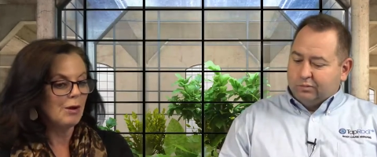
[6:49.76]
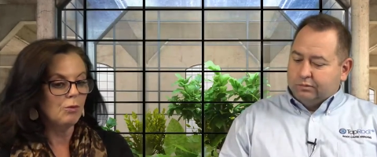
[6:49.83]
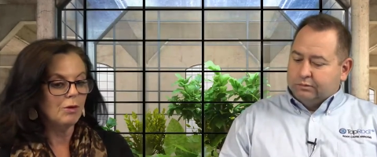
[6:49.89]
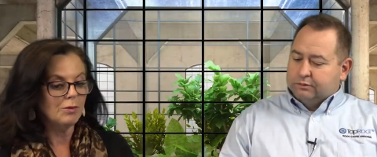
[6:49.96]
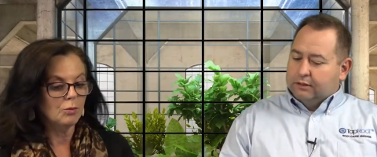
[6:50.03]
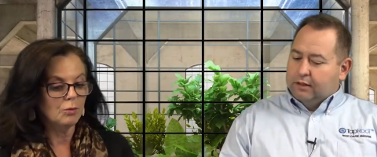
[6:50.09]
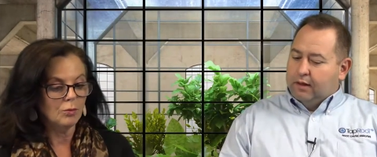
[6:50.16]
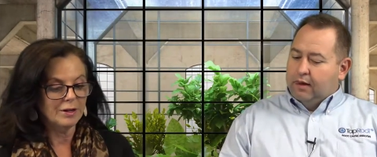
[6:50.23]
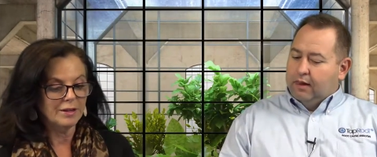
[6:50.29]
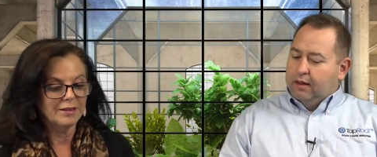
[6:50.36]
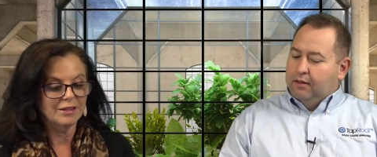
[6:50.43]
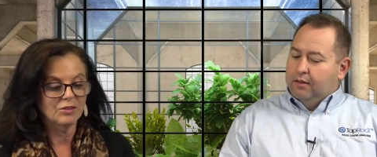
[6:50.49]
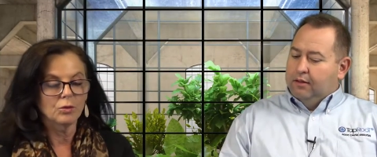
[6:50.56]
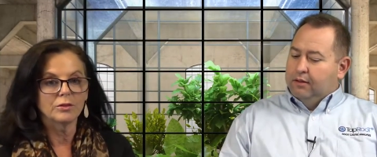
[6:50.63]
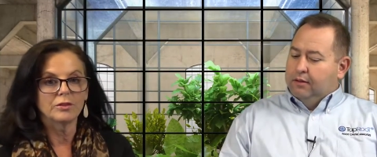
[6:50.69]
Speaker 1: And one one of the
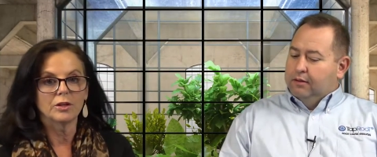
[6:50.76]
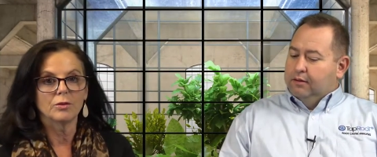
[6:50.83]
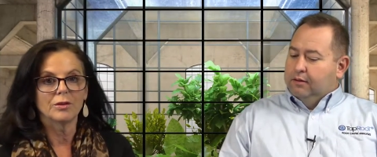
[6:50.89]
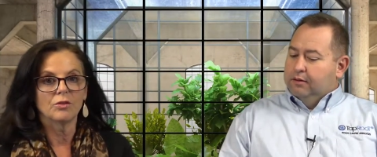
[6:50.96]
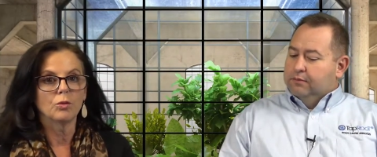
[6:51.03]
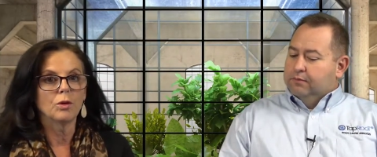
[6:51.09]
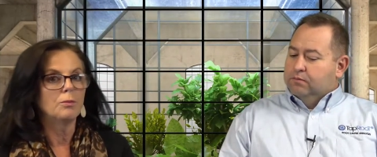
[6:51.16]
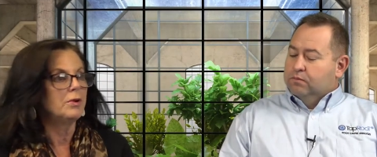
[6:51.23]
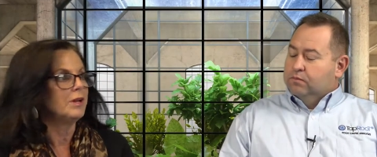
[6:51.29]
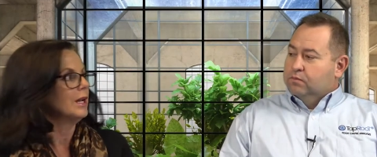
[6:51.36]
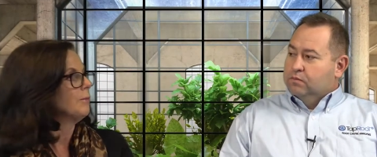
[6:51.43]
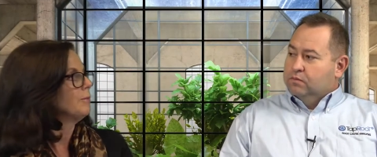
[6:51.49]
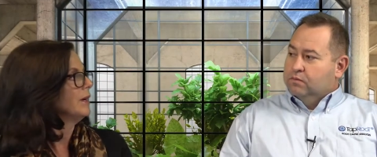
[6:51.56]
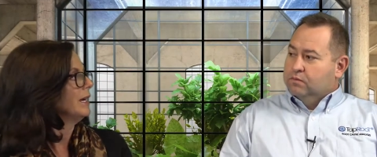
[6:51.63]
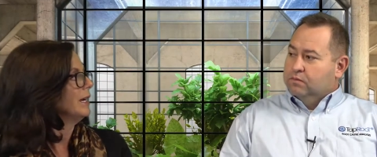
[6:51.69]
things we'll do is we'll put
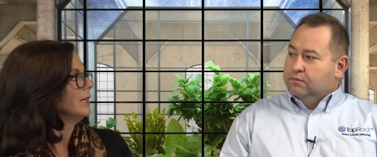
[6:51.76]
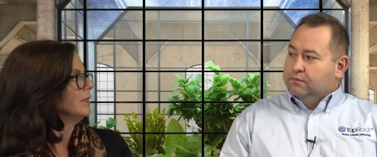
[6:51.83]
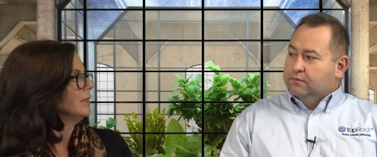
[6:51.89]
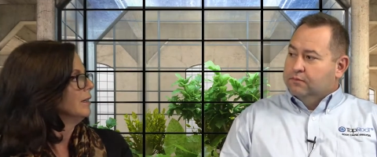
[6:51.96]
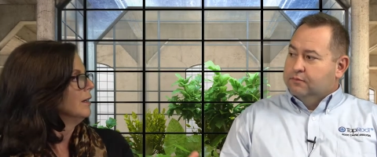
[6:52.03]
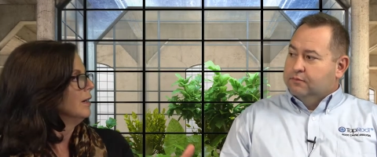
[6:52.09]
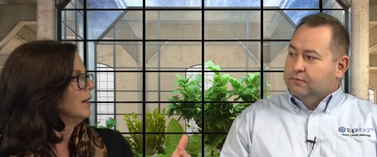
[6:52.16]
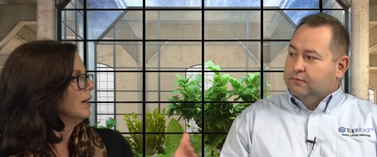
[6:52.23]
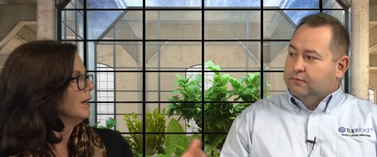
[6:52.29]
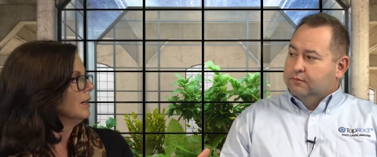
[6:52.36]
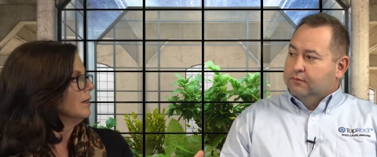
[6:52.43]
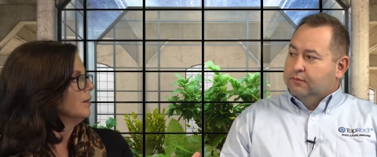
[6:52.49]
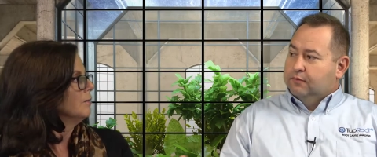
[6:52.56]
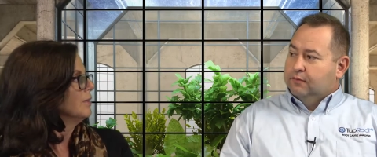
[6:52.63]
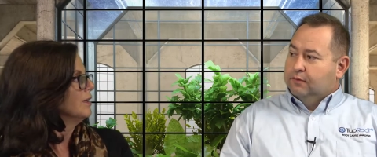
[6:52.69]
up a
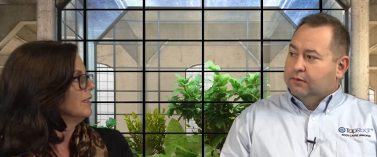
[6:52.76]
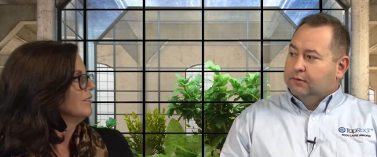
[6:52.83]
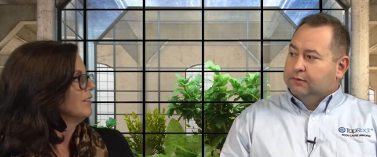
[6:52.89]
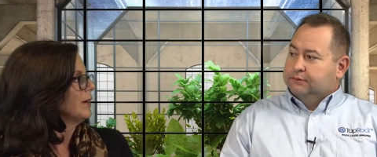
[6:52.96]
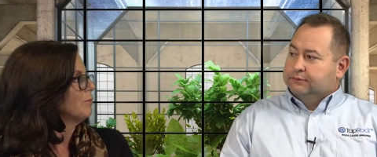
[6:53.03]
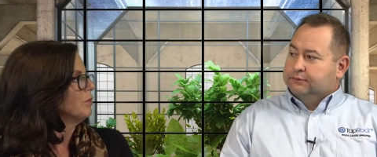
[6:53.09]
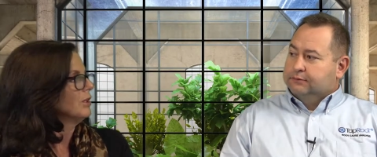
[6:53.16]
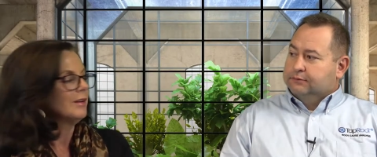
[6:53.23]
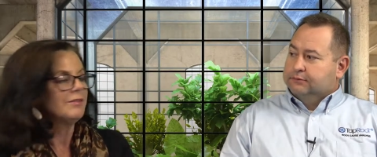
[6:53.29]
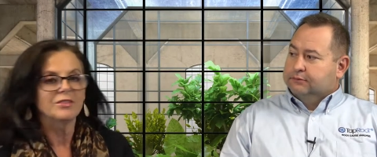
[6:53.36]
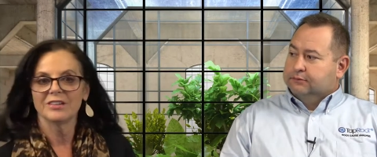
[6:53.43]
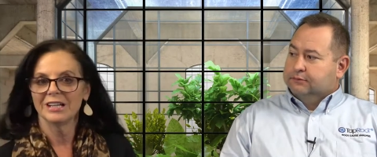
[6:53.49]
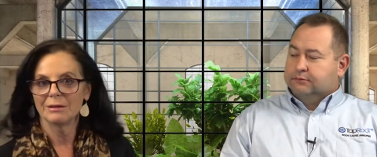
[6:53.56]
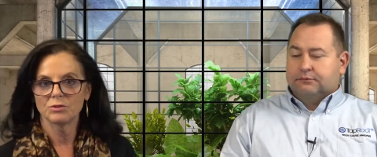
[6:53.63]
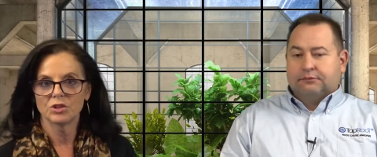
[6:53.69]
um, example of a
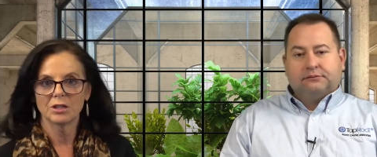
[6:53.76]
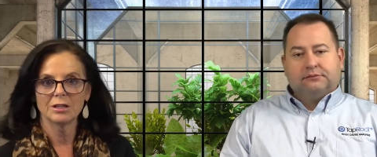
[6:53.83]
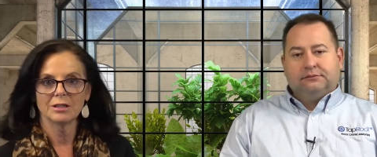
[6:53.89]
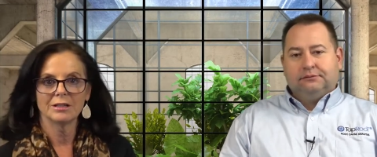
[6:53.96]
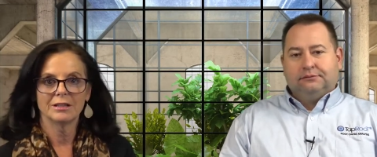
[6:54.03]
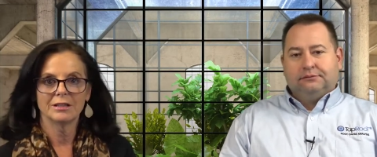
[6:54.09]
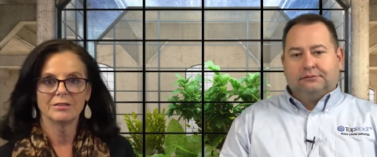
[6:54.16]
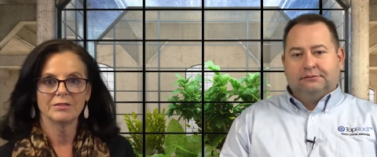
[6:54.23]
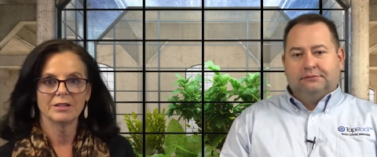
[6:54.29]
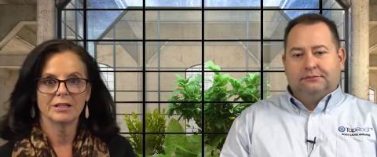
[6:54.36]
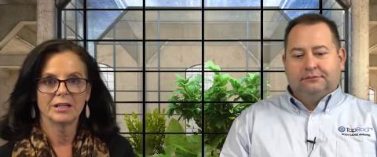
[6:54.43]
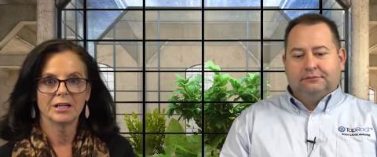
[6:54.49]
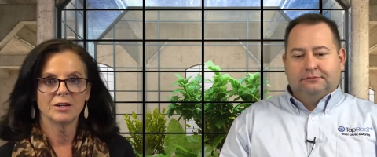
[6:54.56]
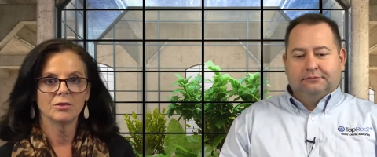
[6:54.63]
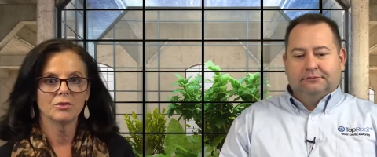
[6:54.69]
snap chart in the
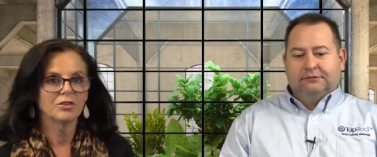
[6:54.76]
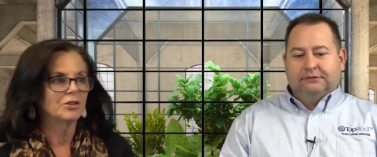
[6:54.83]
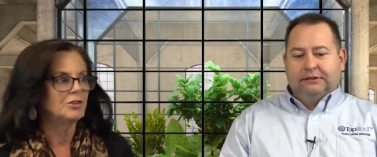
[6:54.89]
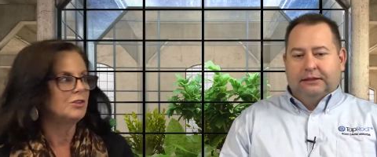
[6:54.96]
video, so